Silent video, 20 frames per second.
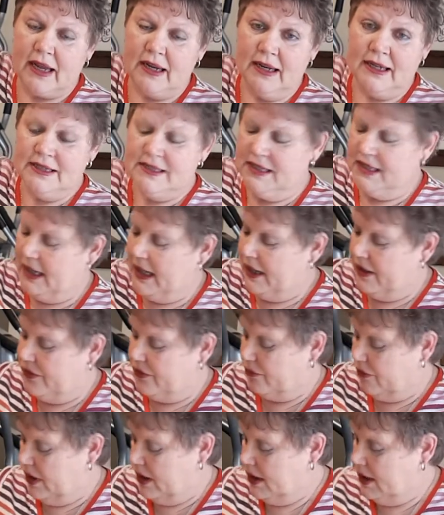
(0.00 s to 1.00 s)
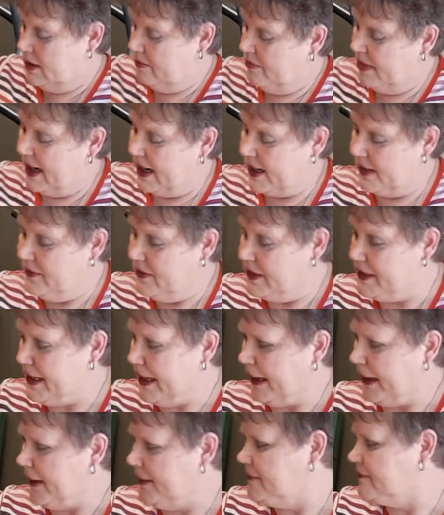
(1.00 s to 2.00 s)
in nineteen eighty-three, back in the
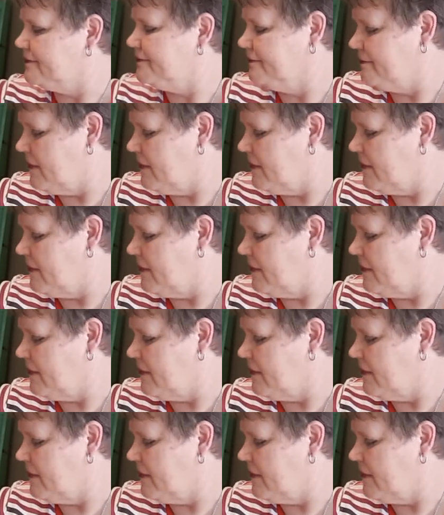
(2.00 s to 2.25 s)
day.